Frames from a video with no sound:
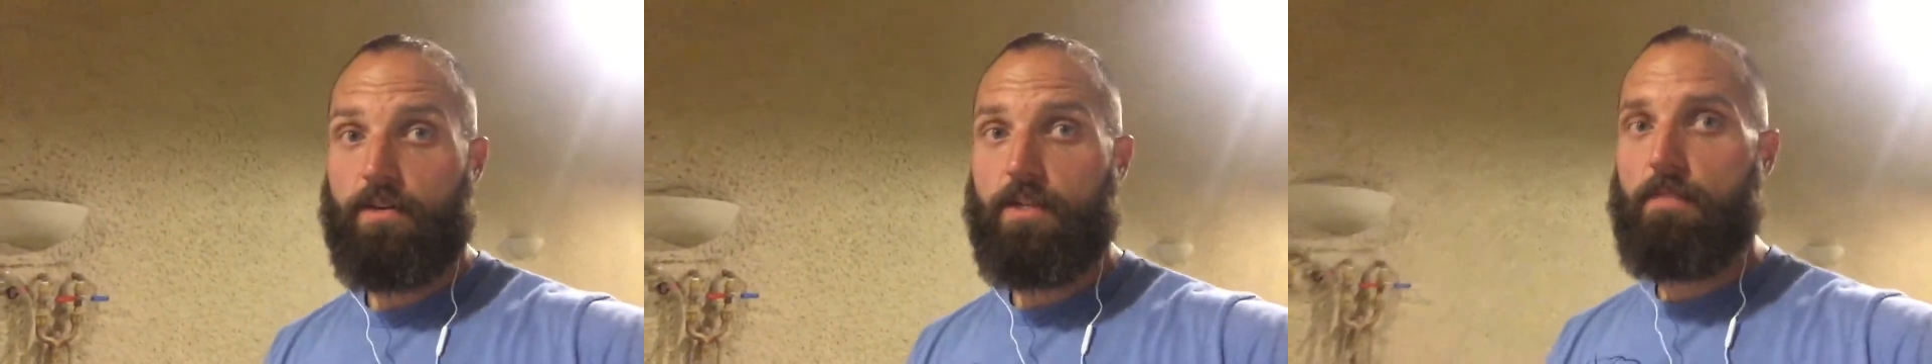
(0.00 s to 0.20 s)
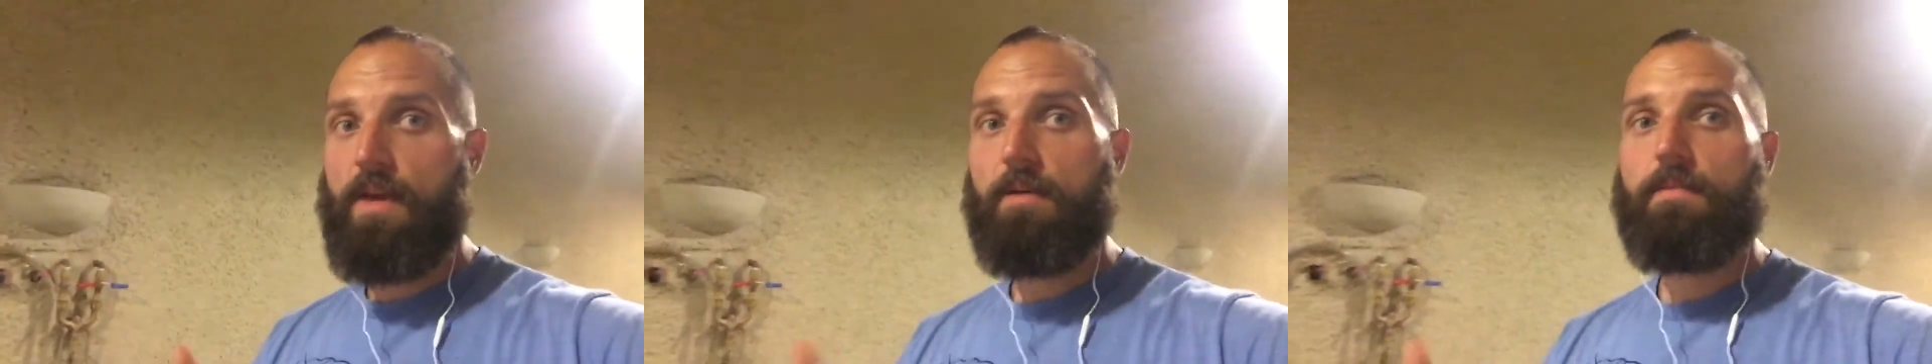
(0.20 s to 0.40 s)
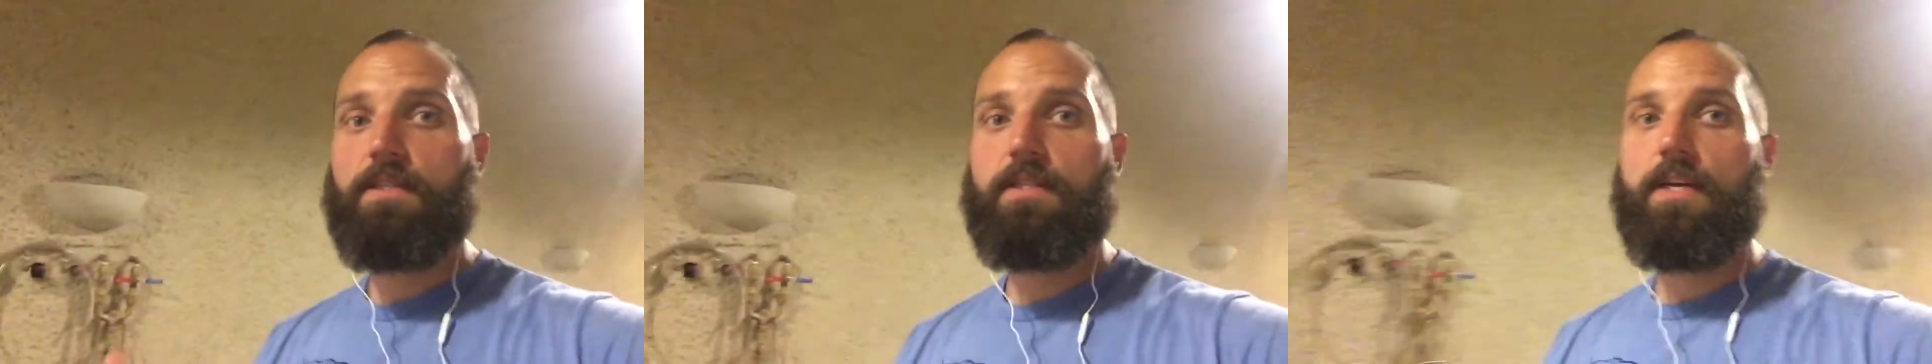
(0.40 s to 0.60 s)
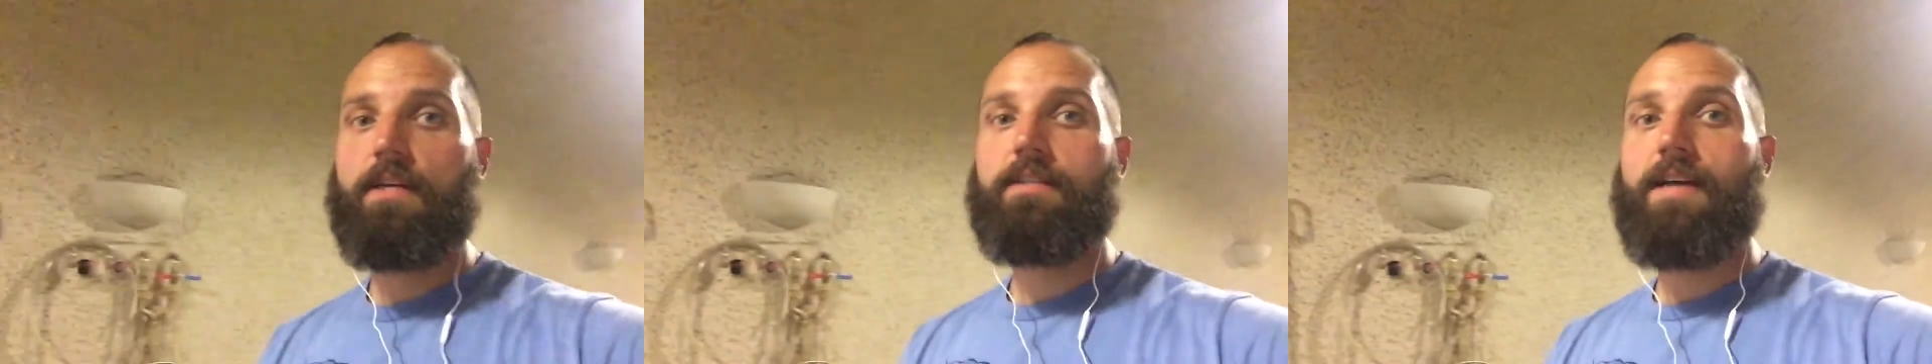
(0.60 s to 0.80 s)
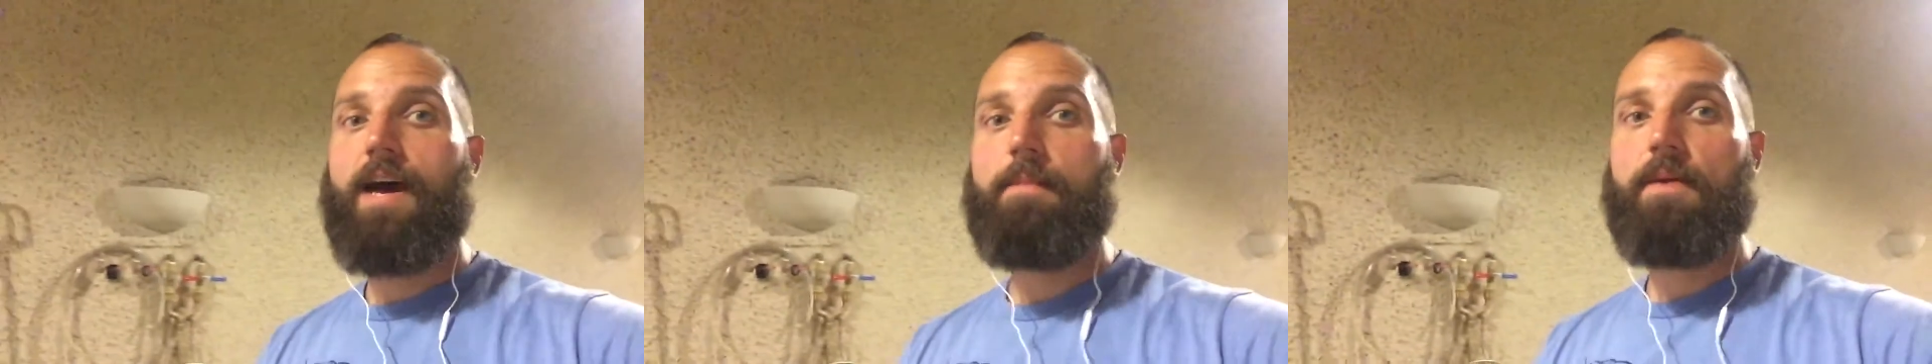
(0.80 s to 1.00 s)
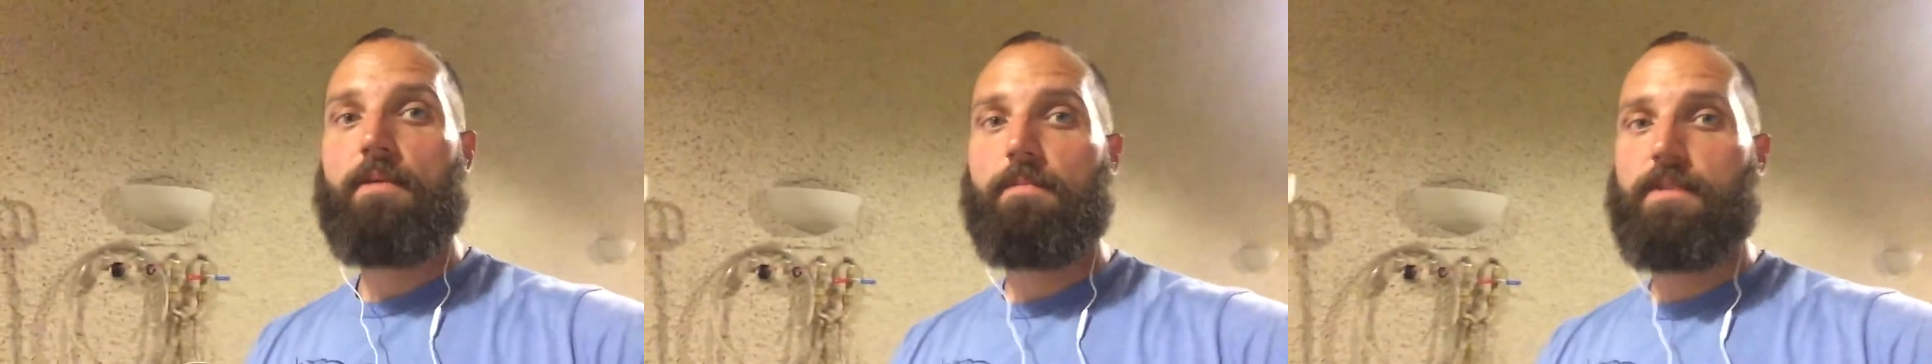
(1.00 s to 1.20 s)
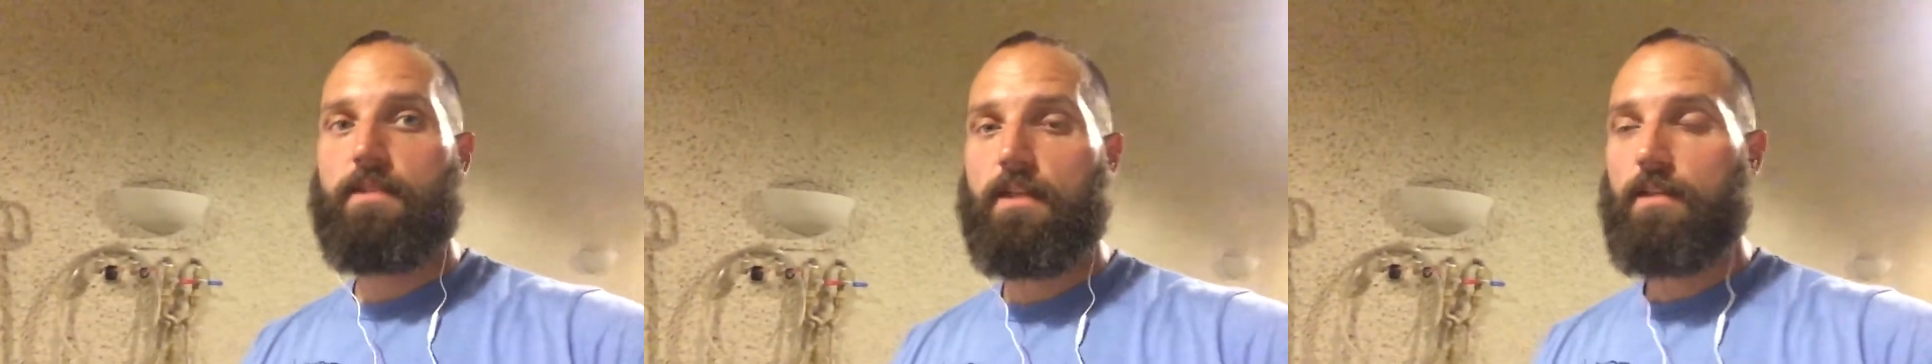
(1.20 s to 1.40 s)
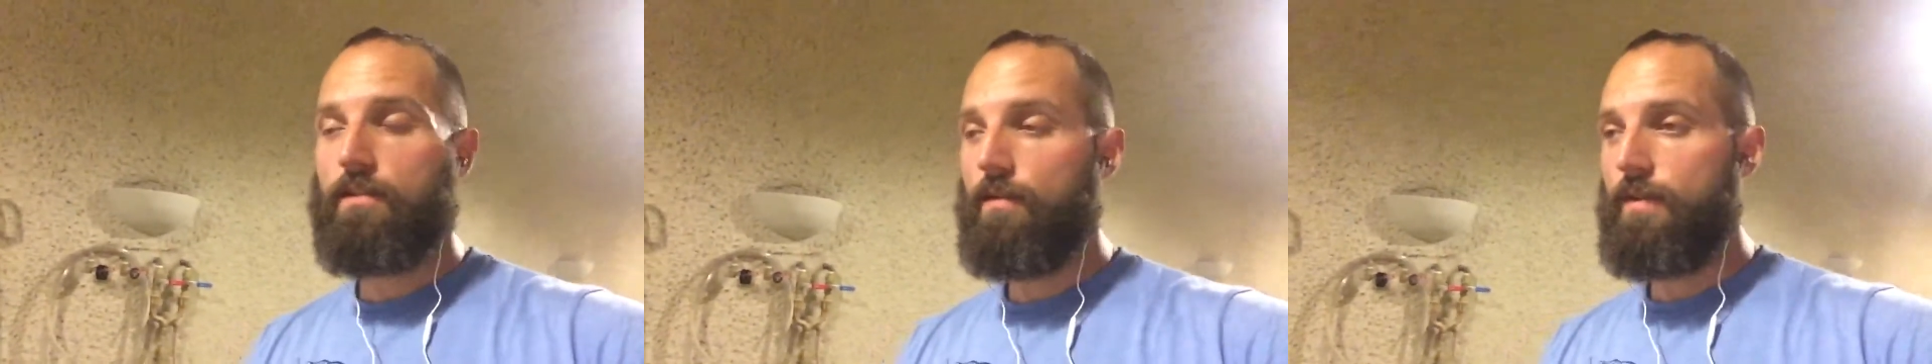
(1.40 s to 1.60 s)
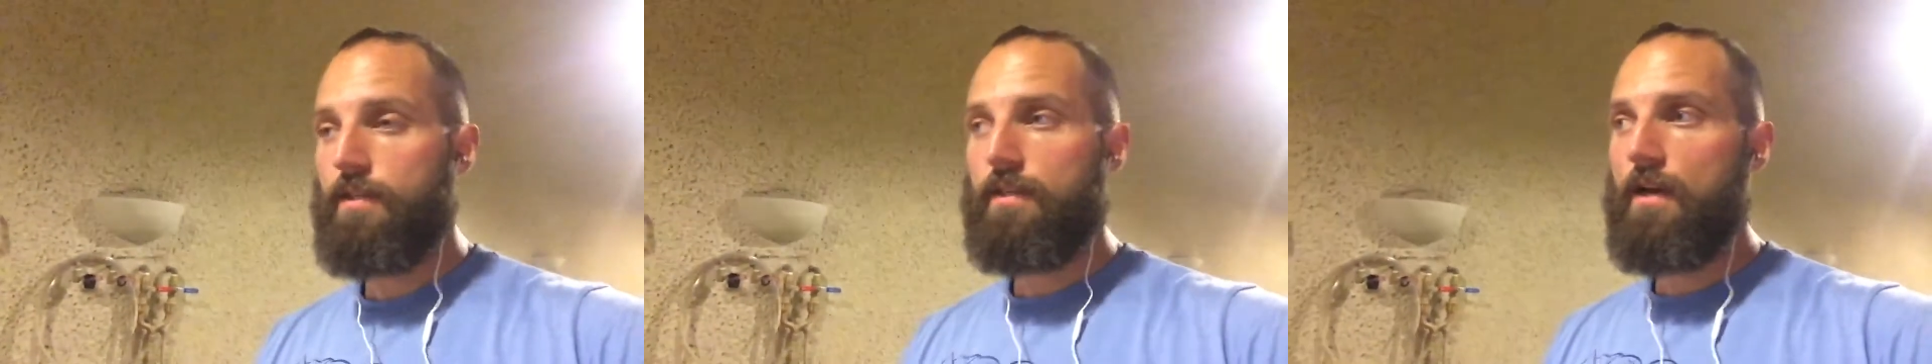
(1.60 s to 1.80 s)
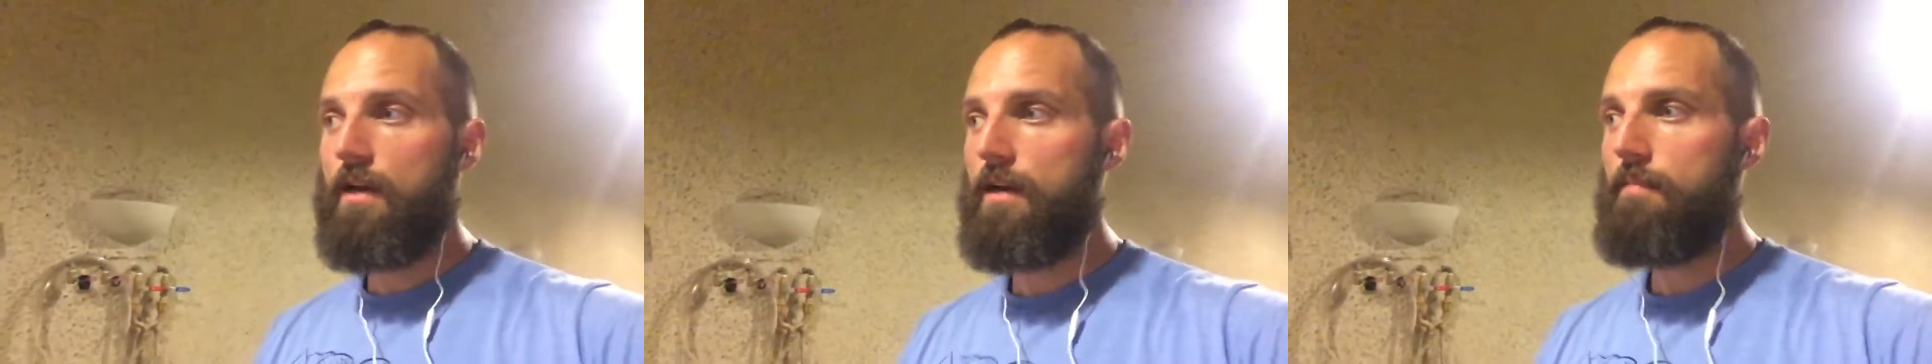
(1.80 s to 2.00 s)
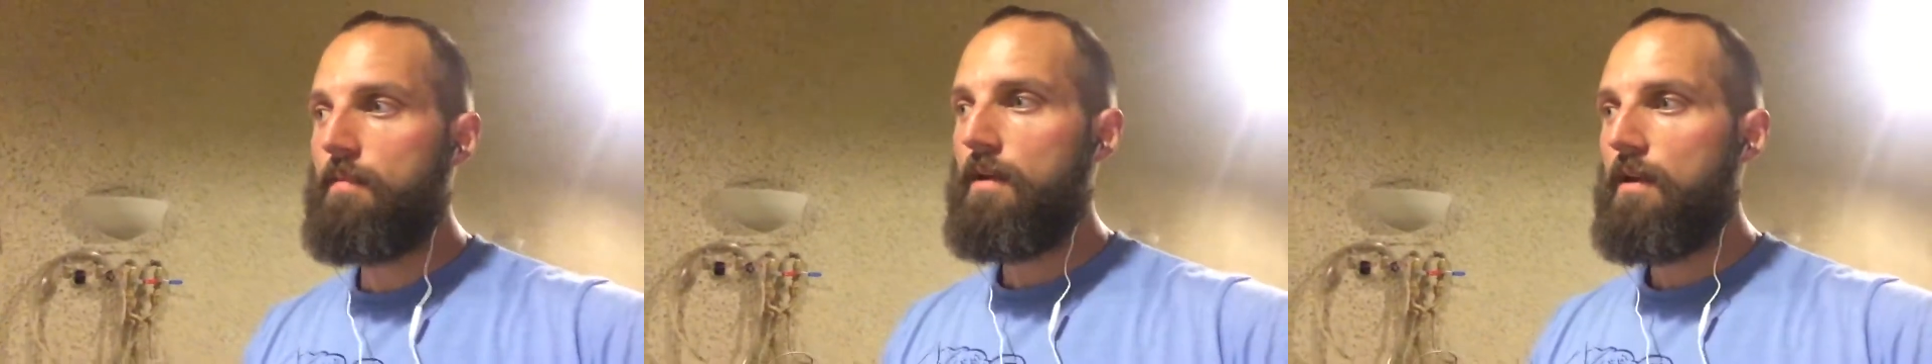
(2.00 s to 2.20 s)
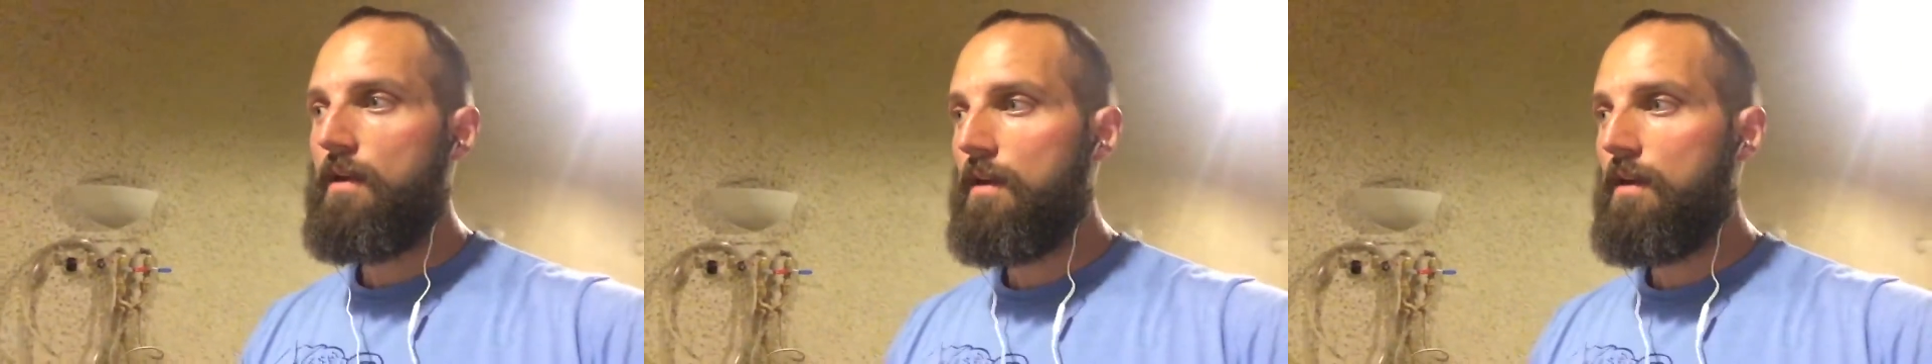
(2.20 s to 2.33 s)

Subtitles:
You make mistakes. I make mistakes all the time.